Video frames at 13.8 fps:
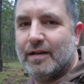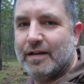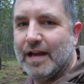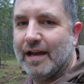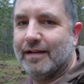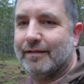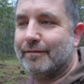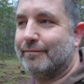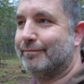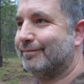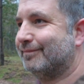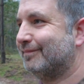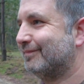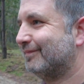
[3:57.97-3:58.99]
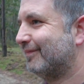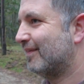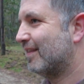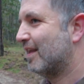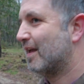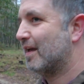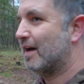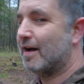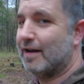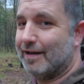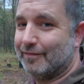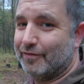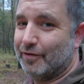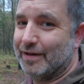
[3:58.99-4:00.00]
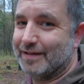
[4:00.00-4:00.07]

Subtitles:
Yeah, I have no